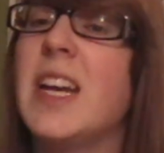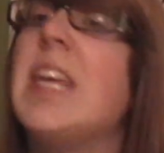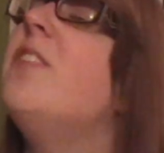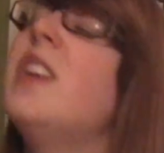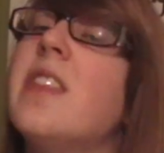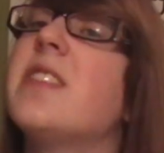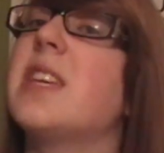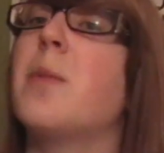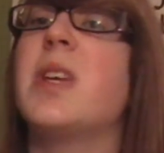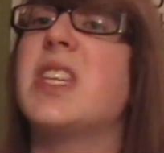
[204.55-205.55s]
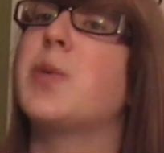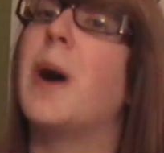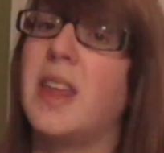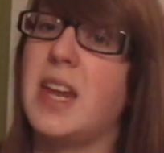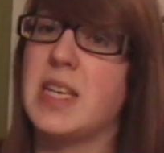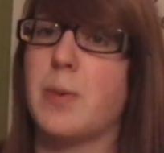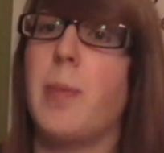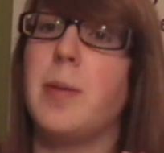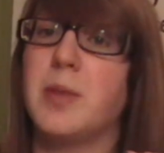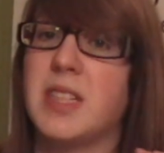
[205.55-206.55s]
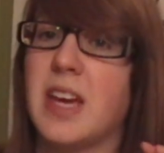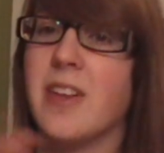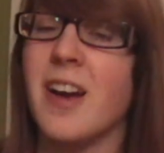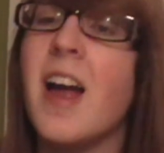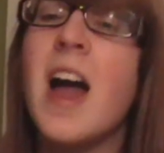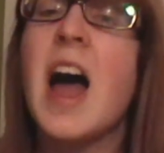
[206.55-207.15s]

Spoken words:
and even in the same way that Twilight has brought people together,